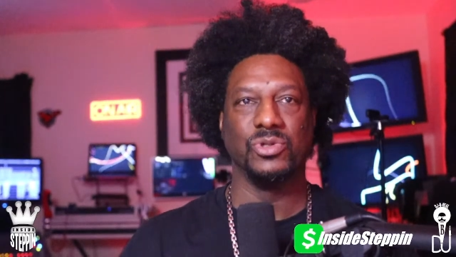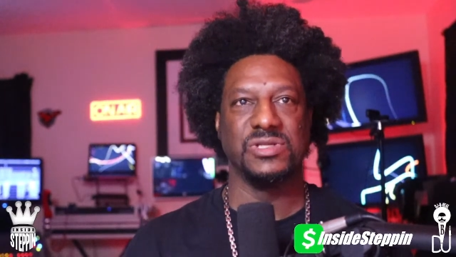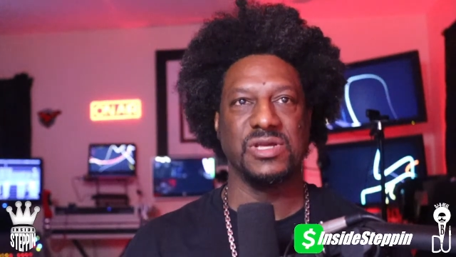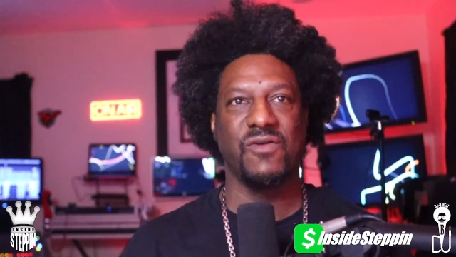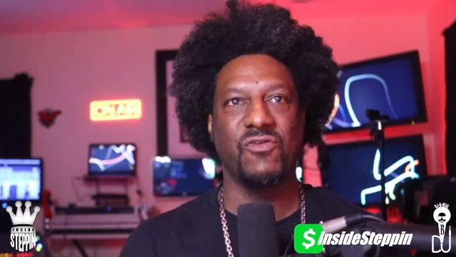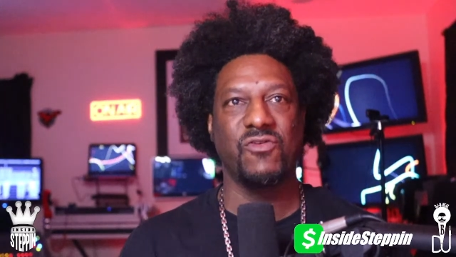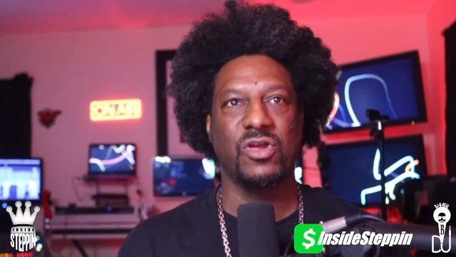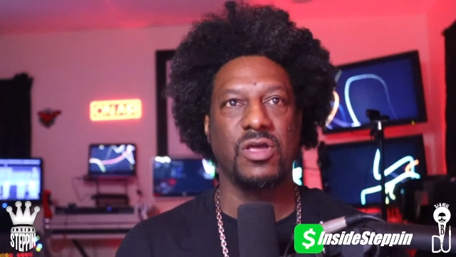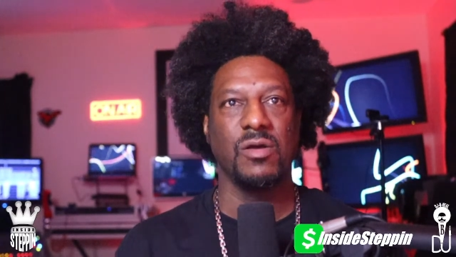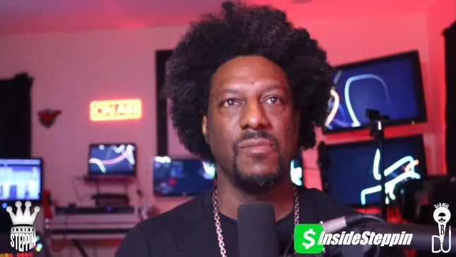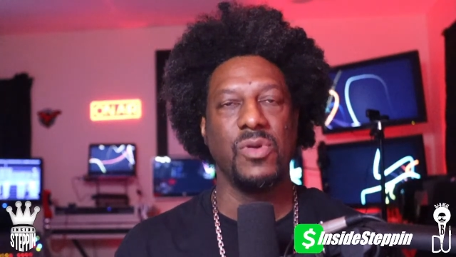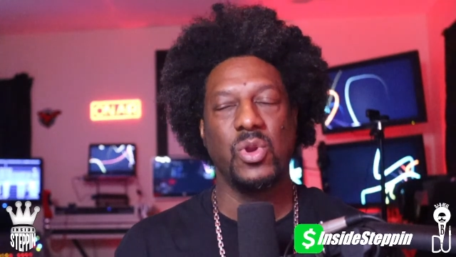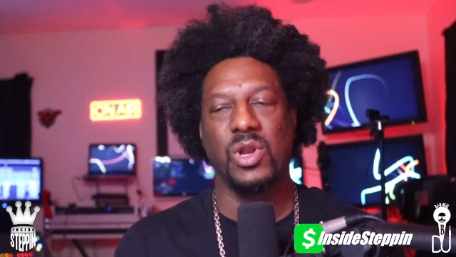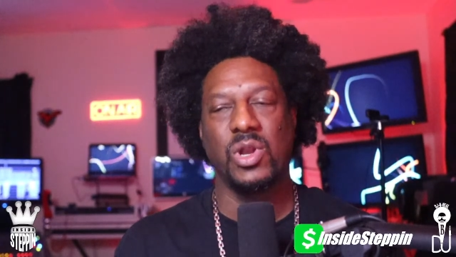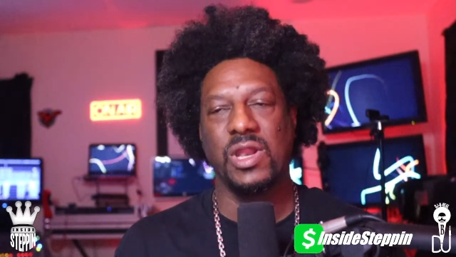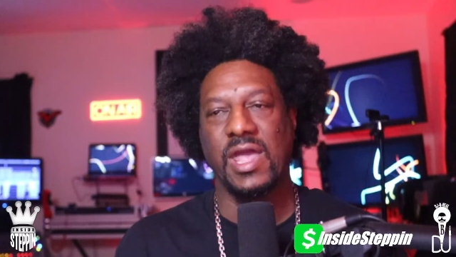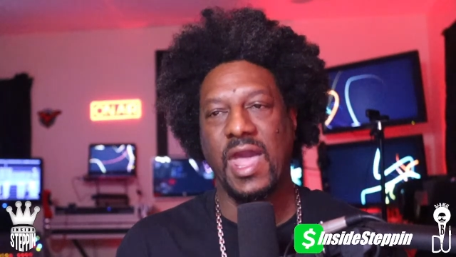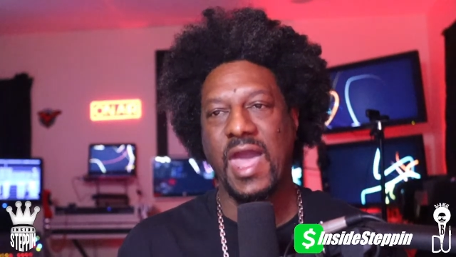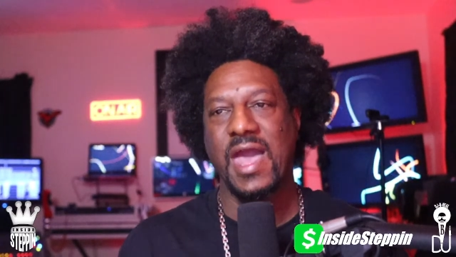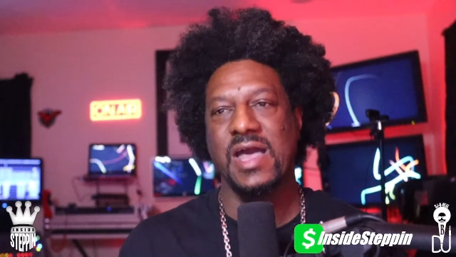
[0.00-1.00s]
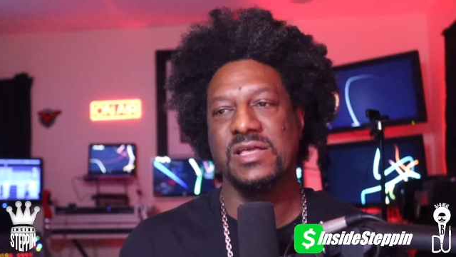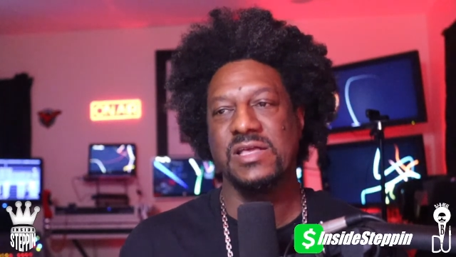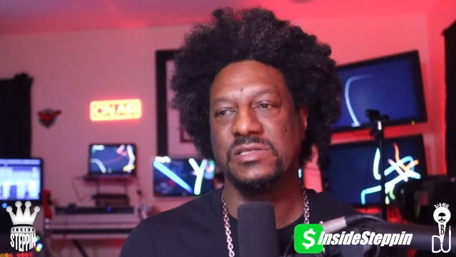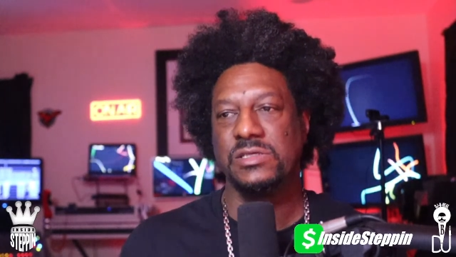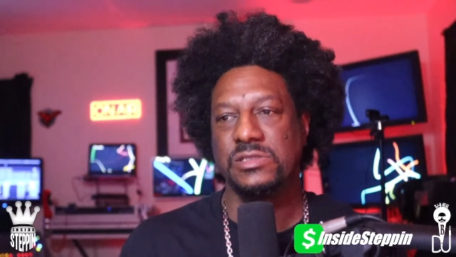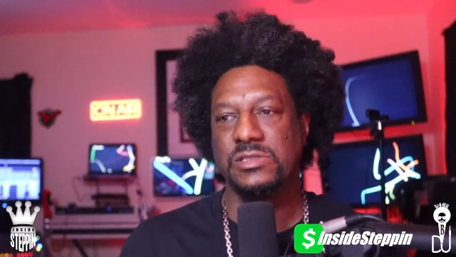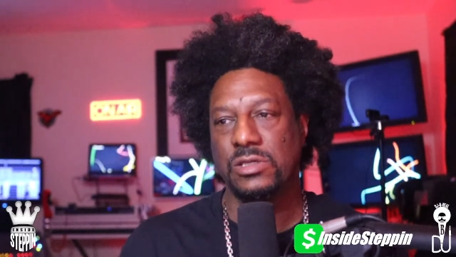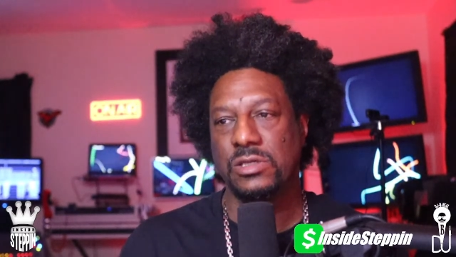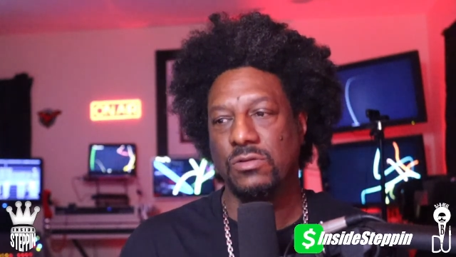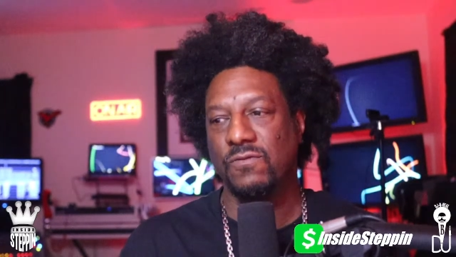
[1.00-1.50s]
Every community has
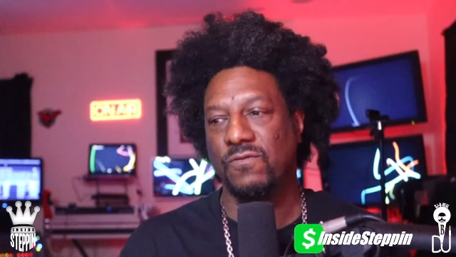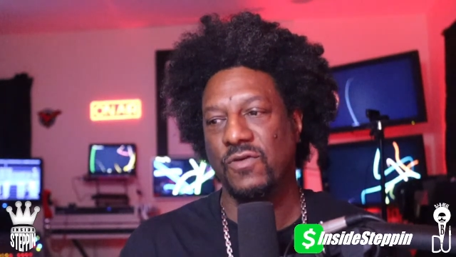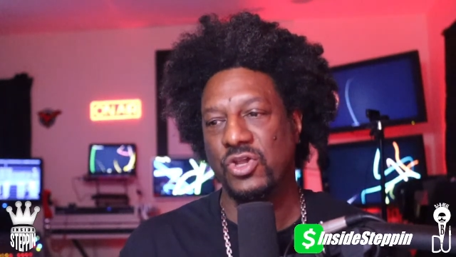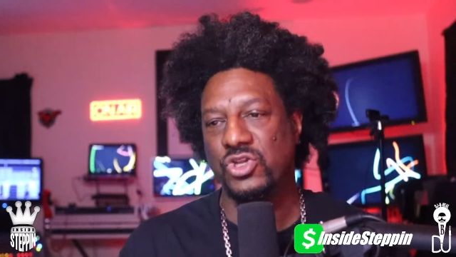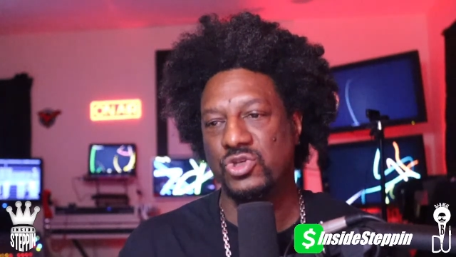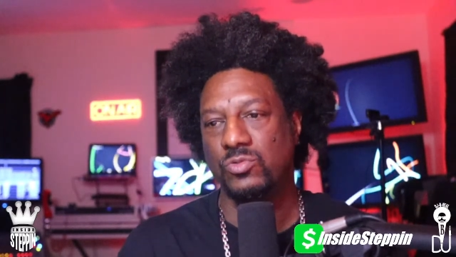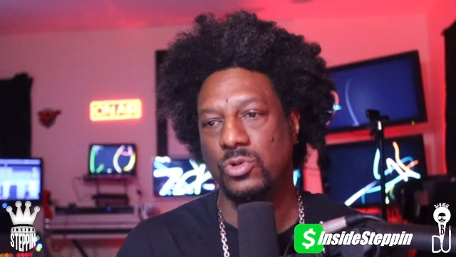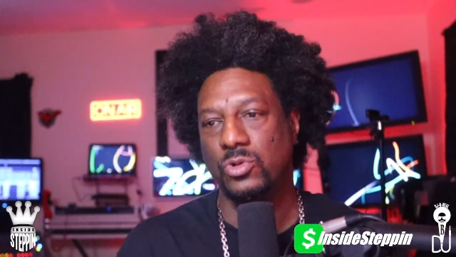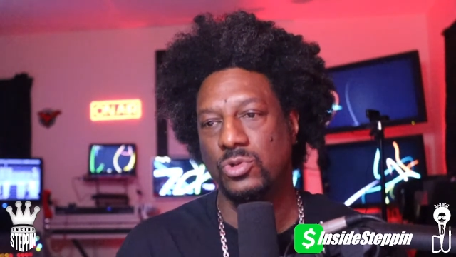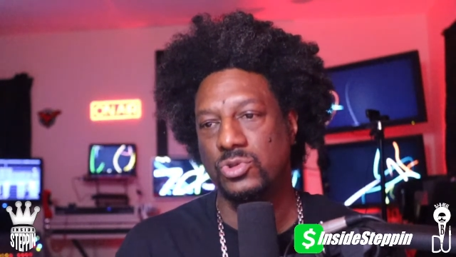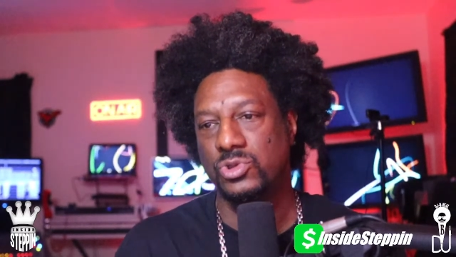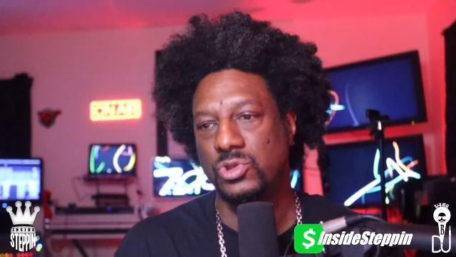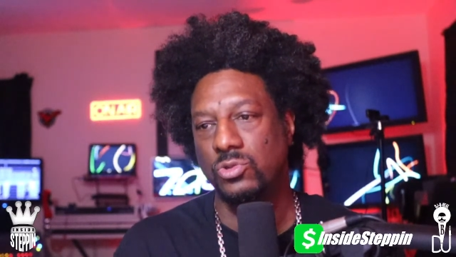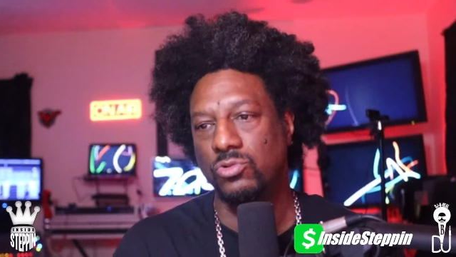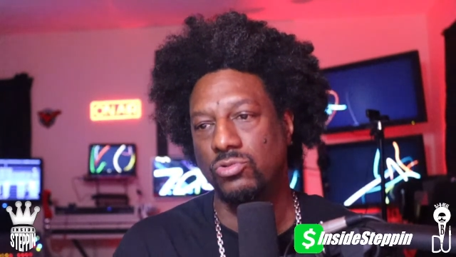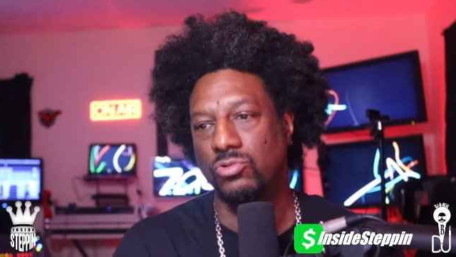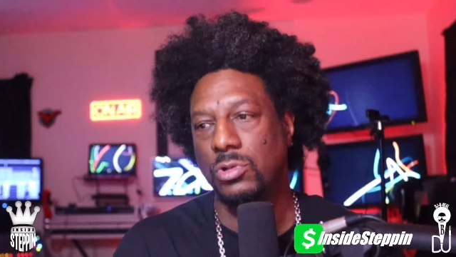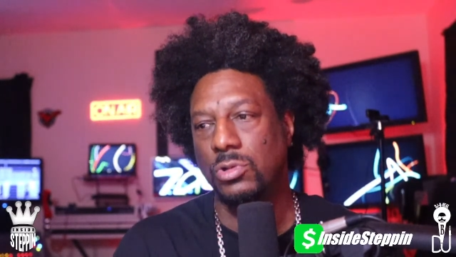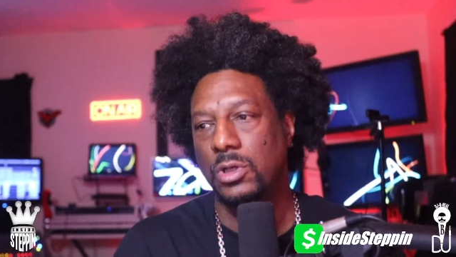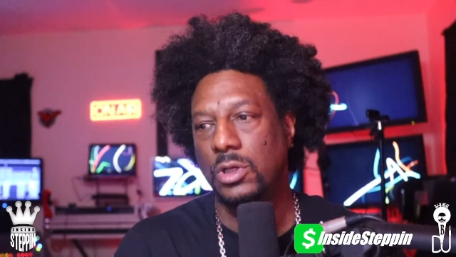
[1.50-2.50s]
its individuals who